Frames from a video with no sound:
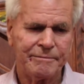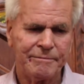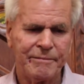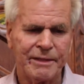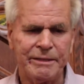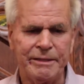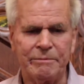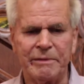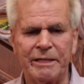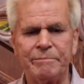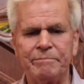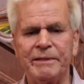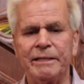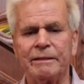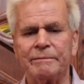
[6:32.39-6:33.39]
you might
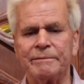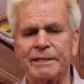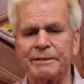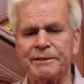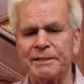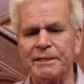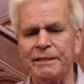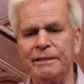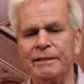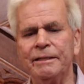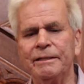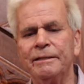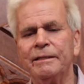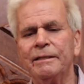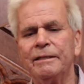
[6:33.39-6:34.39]
be able to see
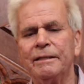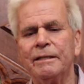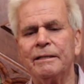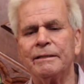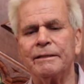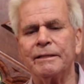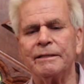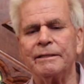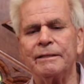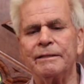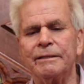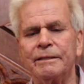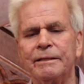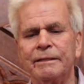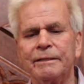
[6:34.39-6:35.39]
that it
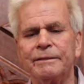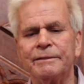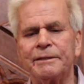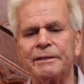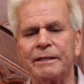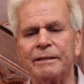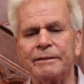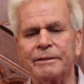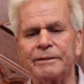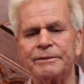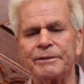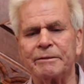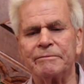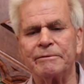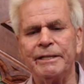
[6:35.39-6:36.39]
is, there's
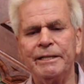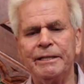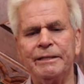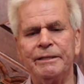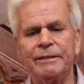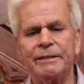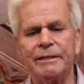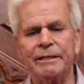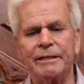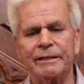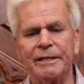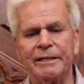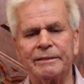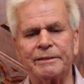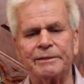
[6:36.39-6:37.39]
a reed
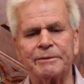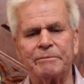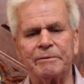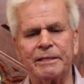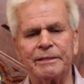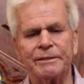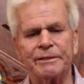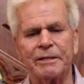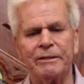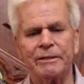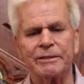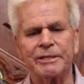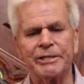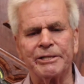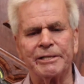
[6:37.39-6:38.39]
against what is called a
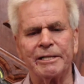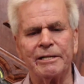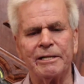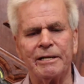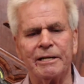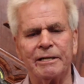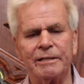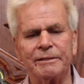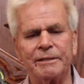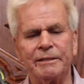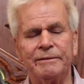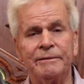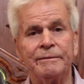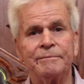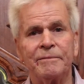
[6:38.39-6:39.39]
shallot.
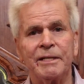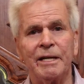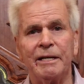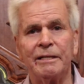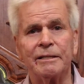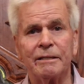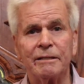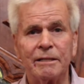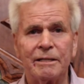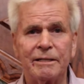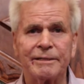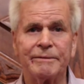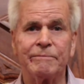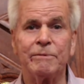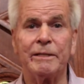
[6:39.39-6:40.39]
And a lot
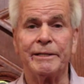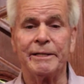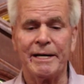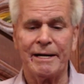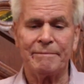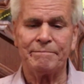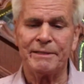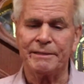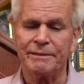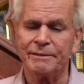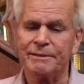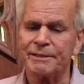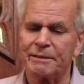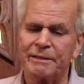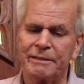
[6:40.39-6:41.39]
of what
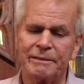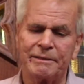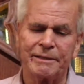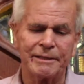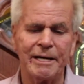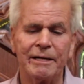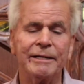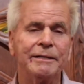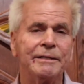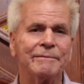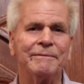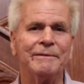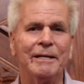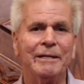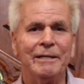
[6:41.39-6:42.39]
happens, the kind of
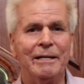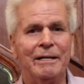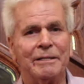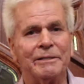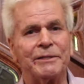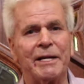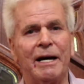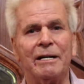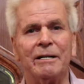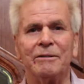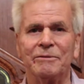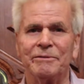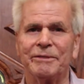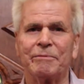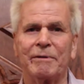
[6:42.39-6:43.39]

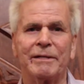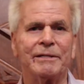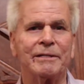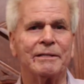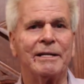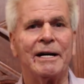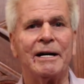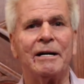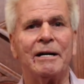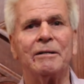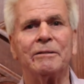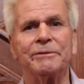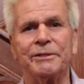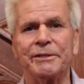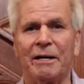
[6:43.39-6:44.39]
sounds, whether loud,
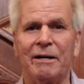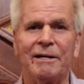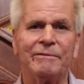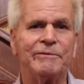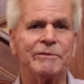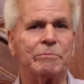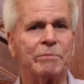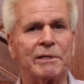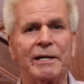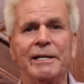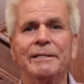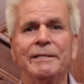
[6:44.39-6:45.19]
soft, bright,